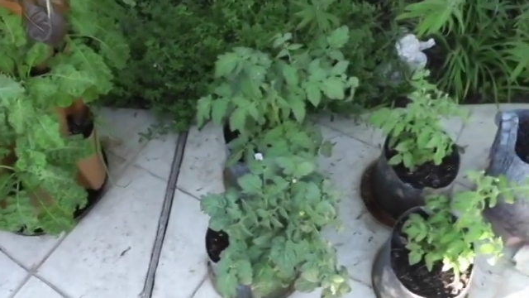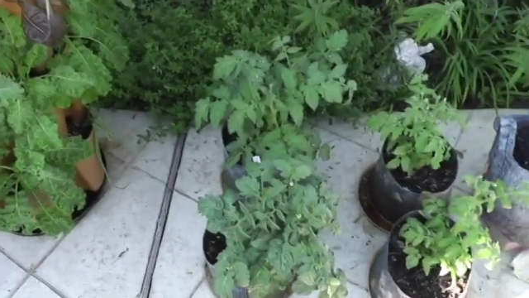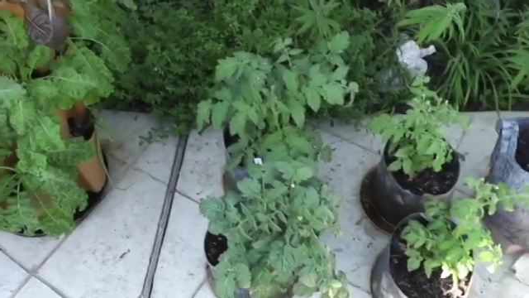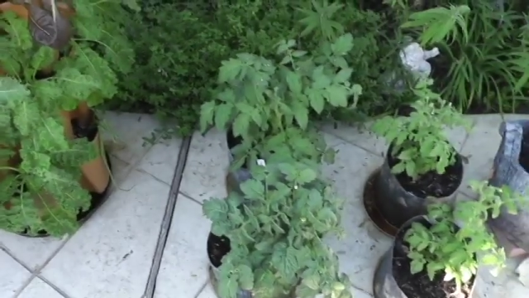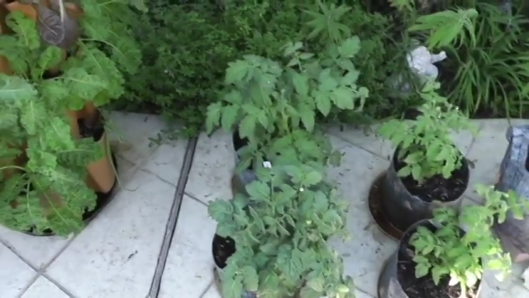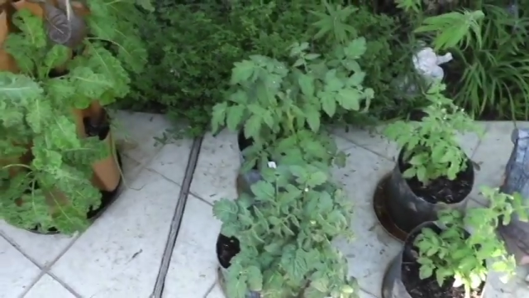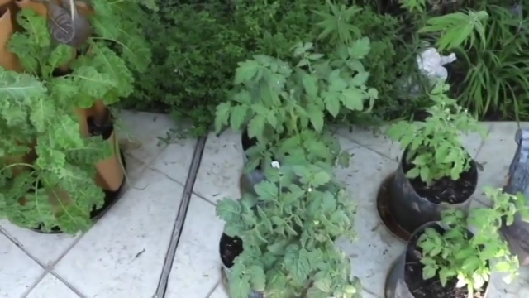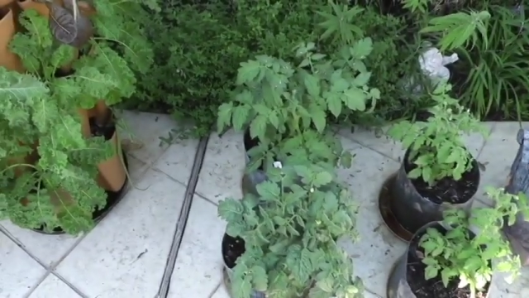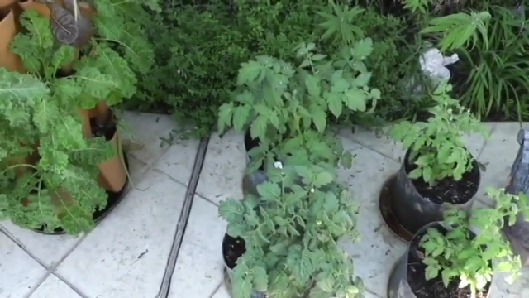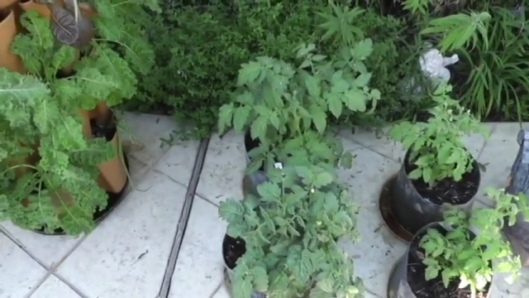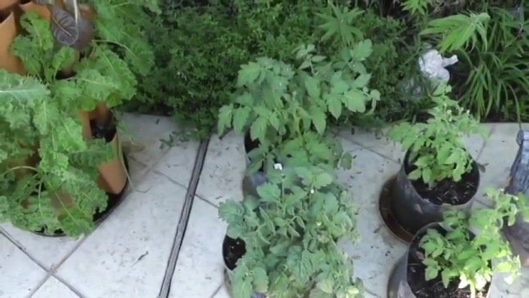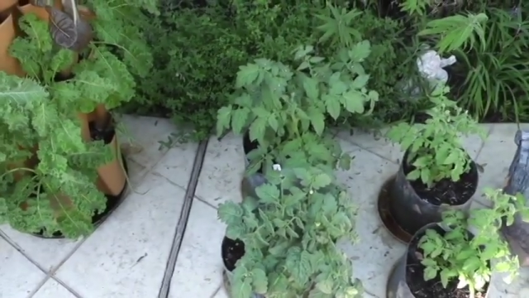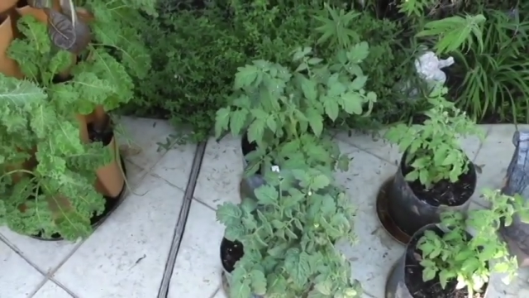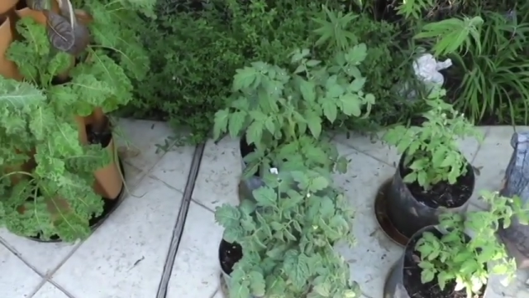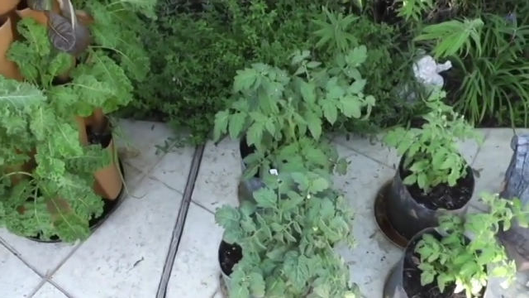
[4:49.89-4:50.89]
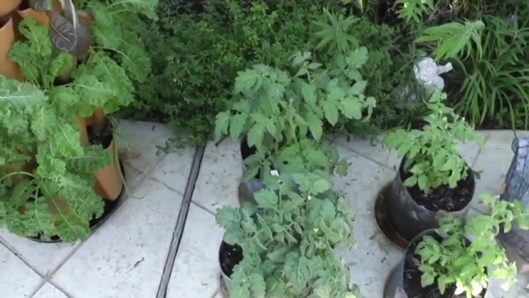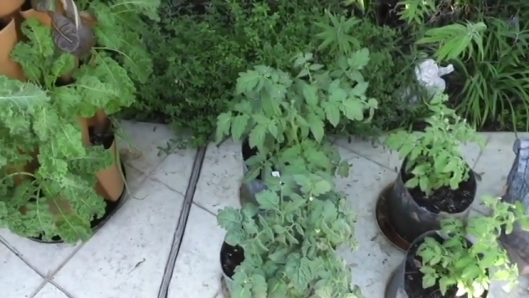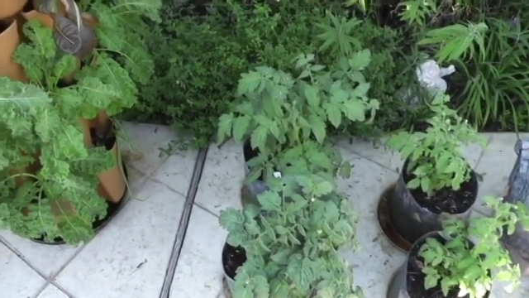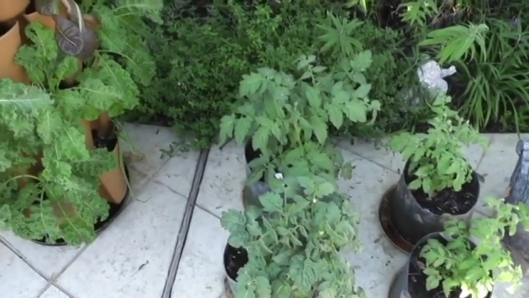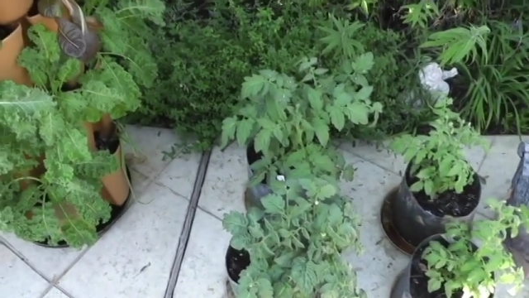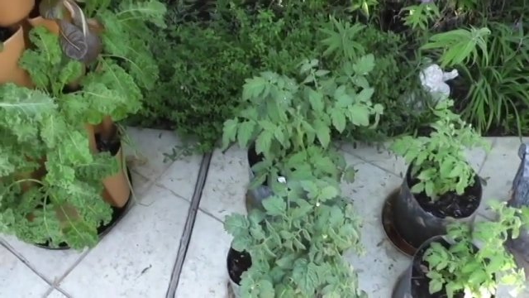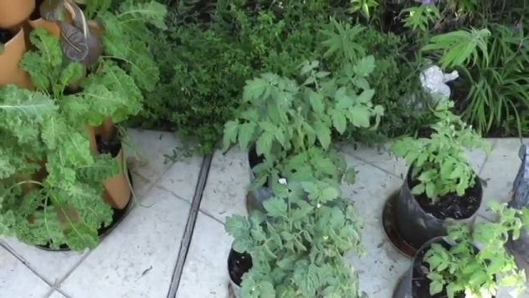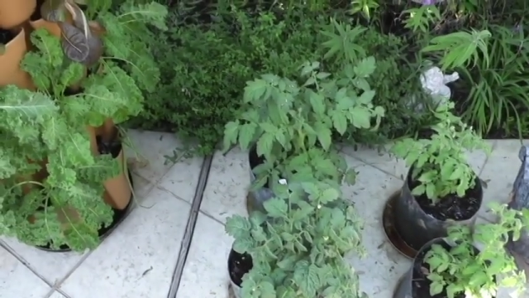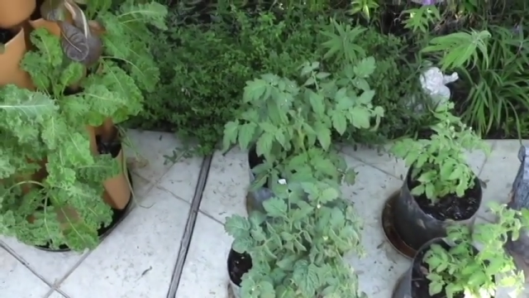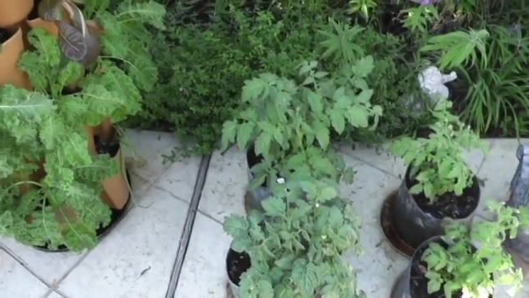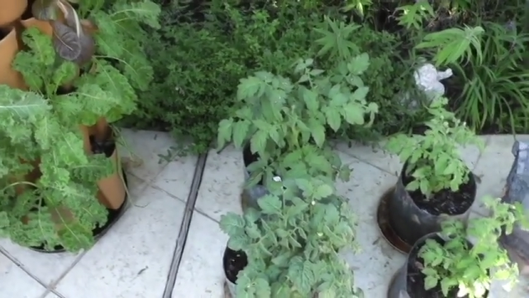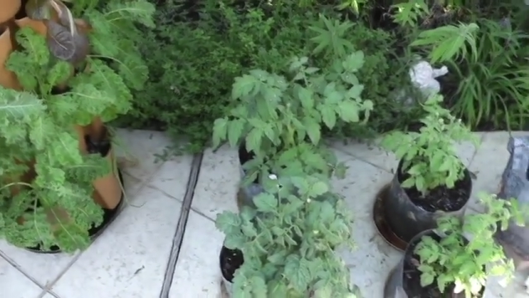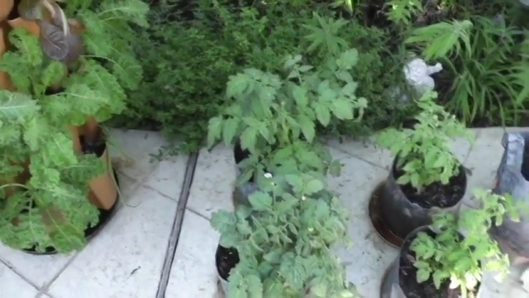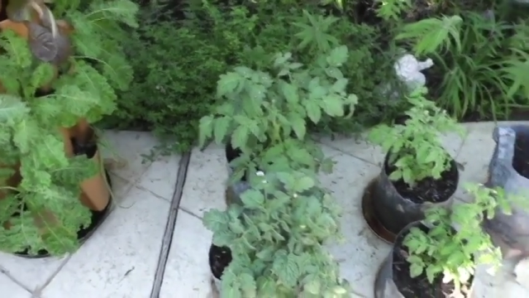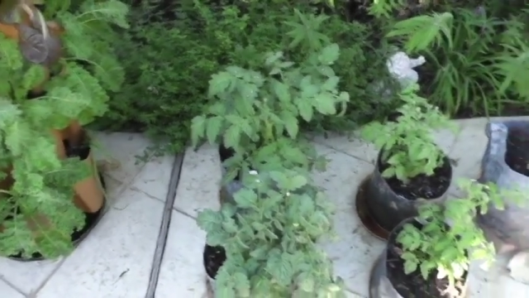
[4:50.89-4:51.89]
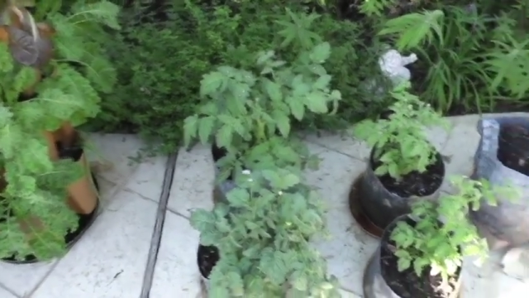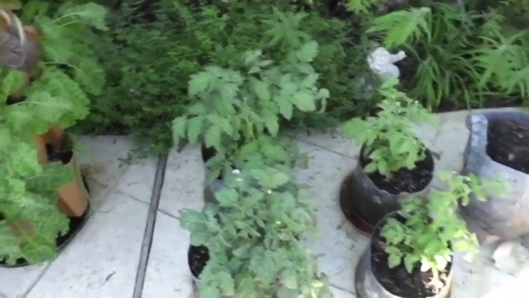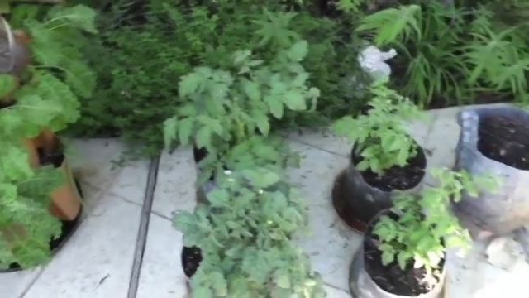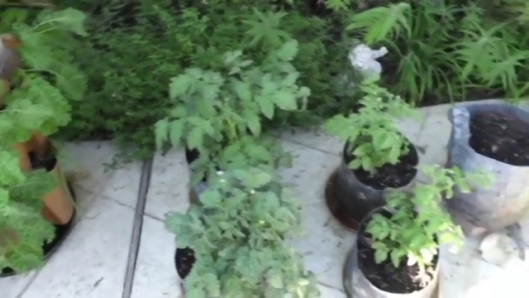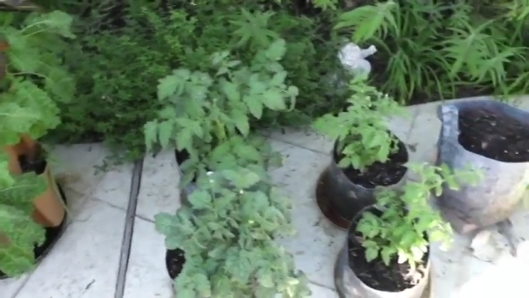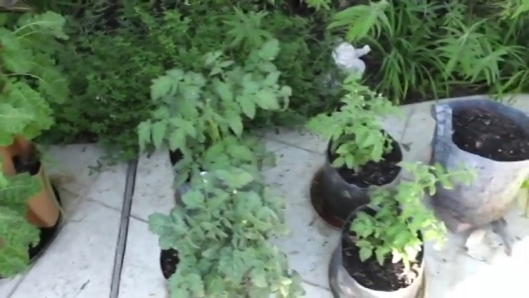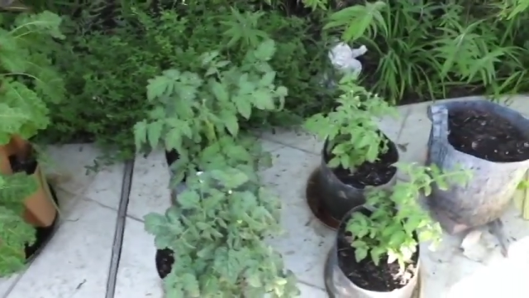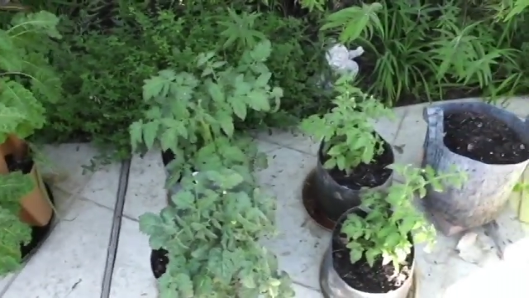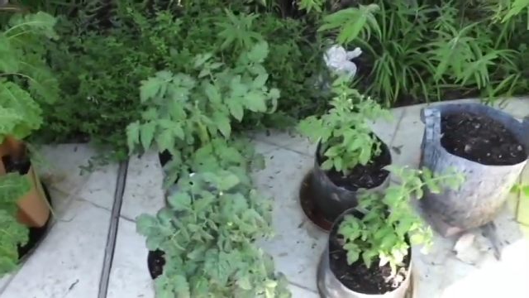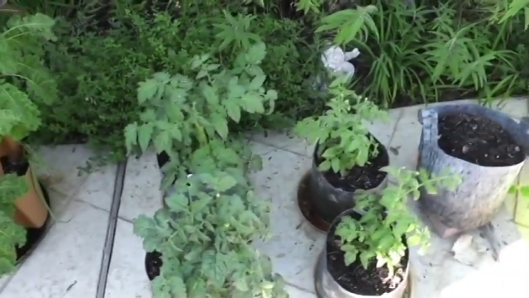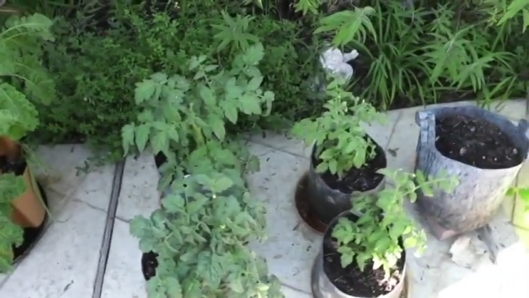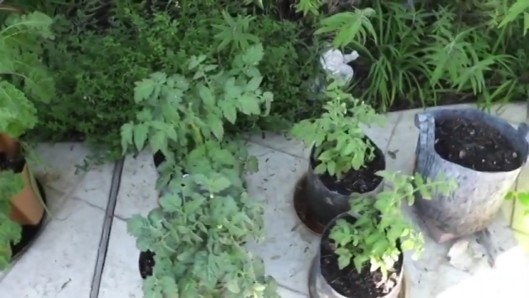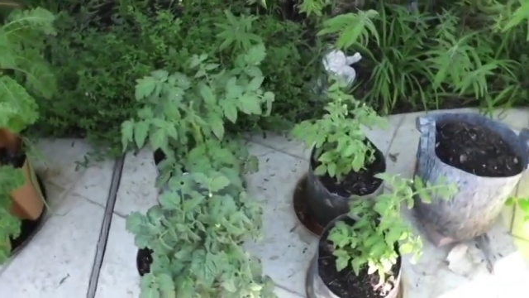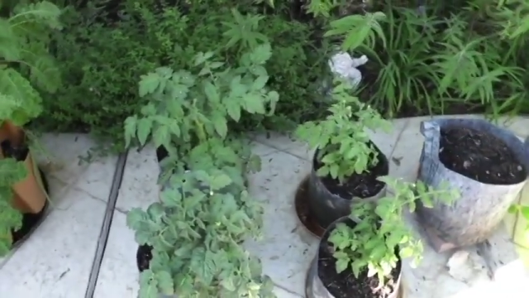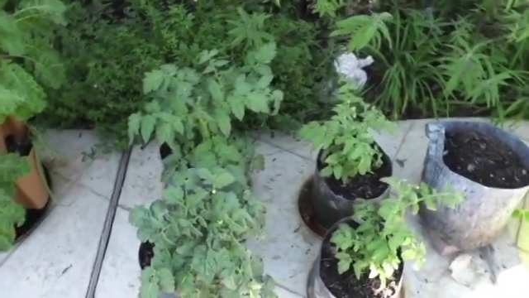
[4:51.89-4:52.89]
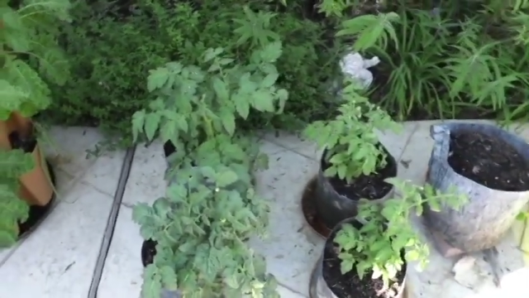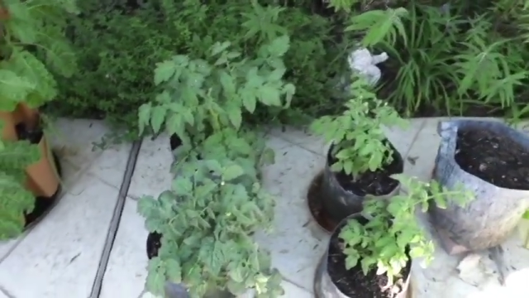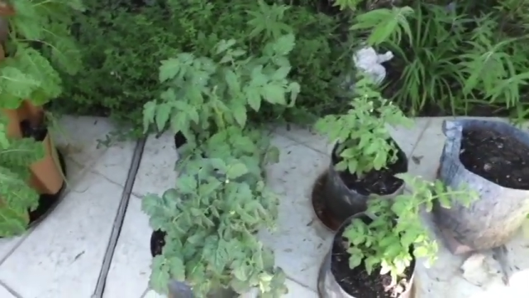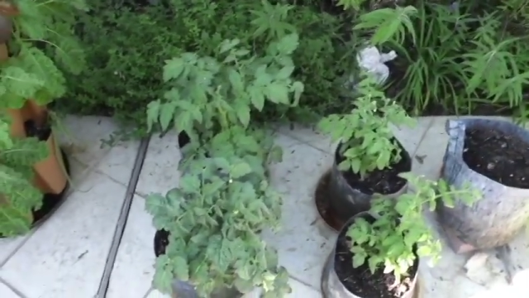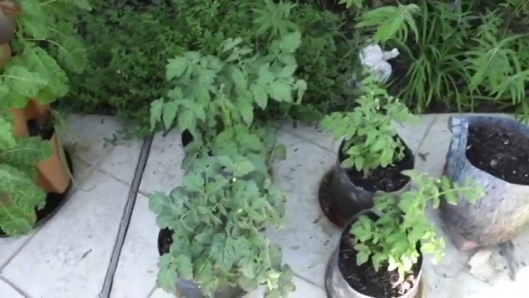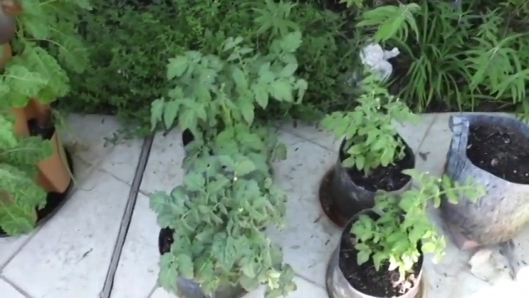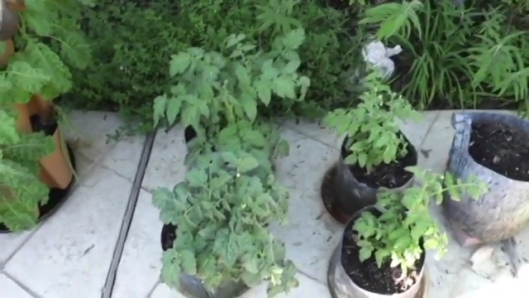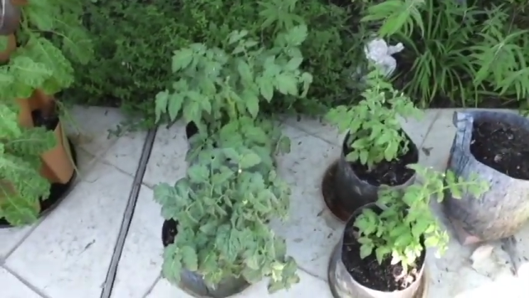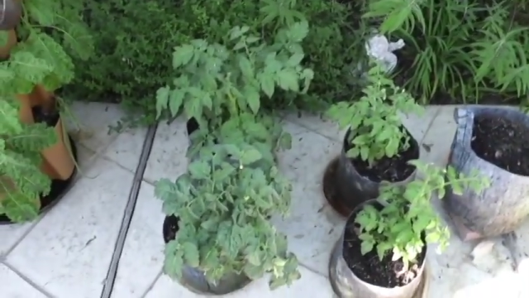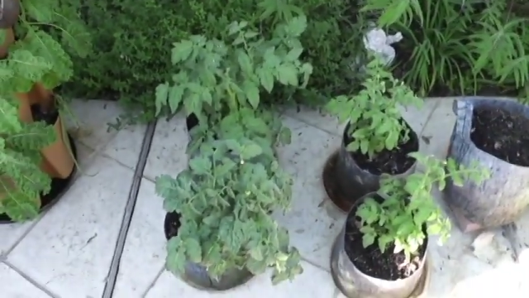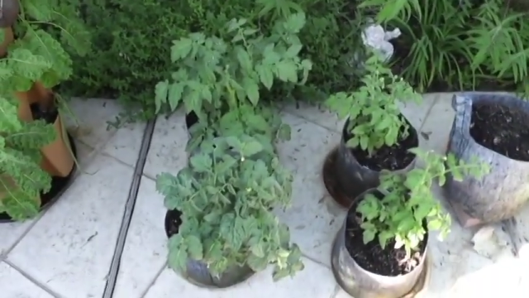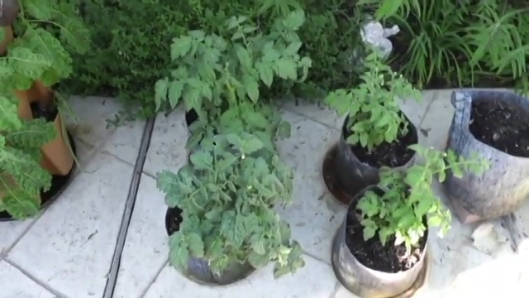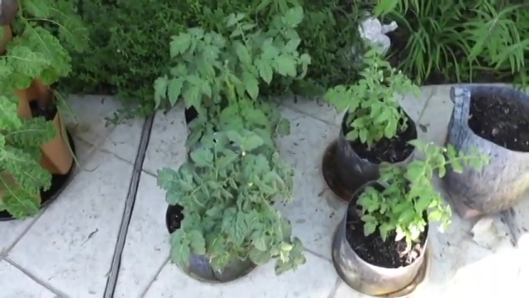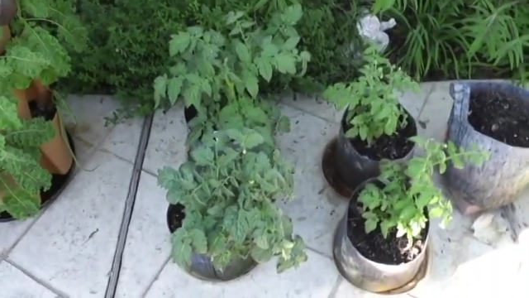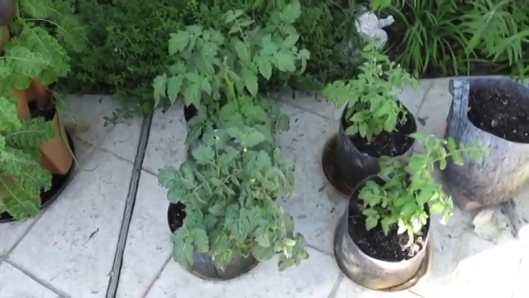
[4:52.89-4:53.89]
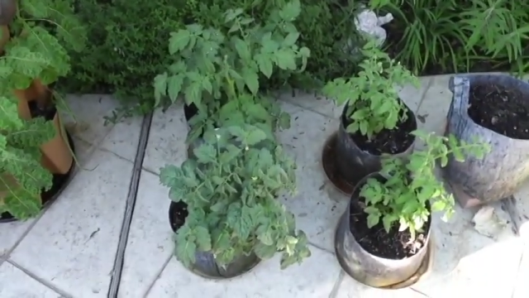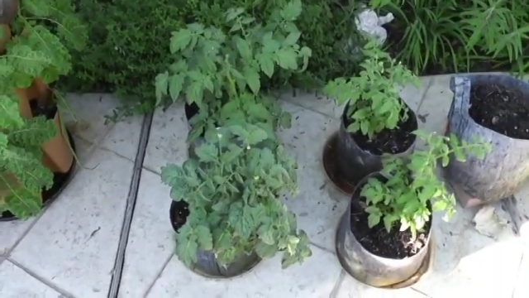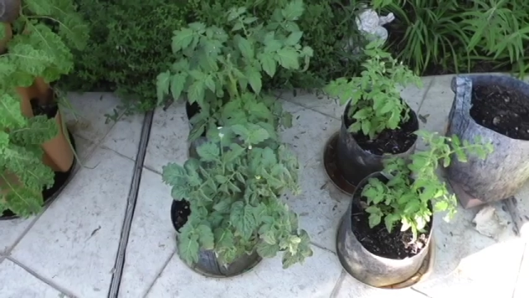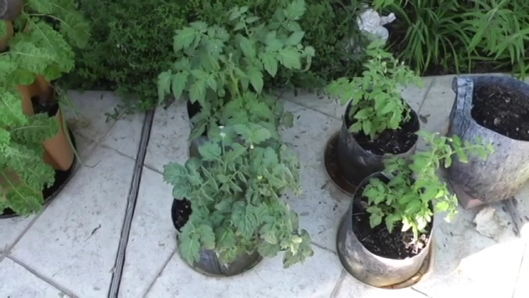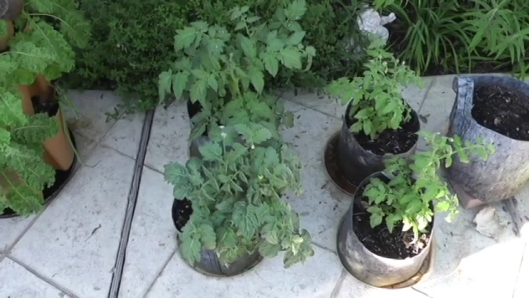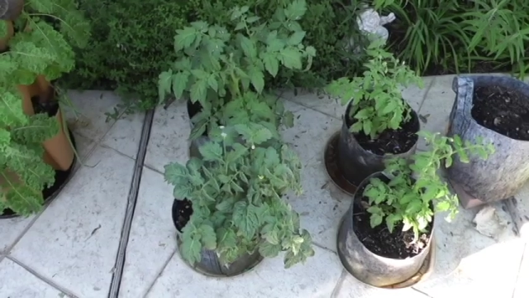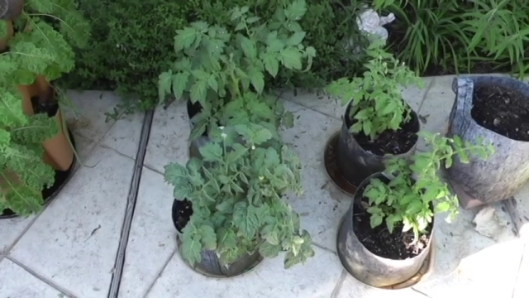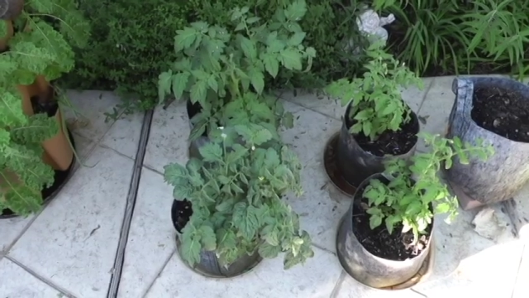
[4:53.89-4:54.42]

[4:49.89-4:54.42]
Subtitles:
Nobody's mouth can be seen.